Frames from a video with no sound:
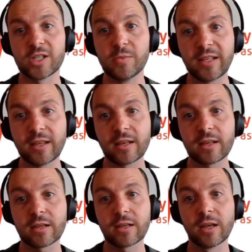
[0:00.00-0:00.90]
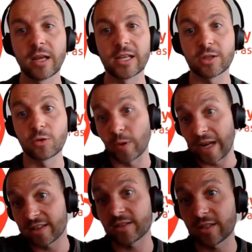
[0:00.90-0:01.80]
this meeting is a
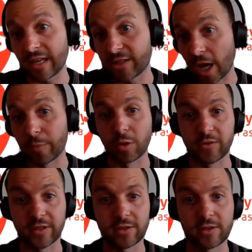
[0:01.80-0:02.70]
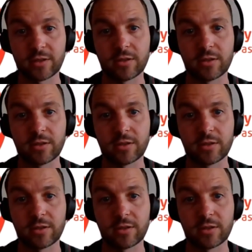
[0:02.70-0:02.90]
great example of it.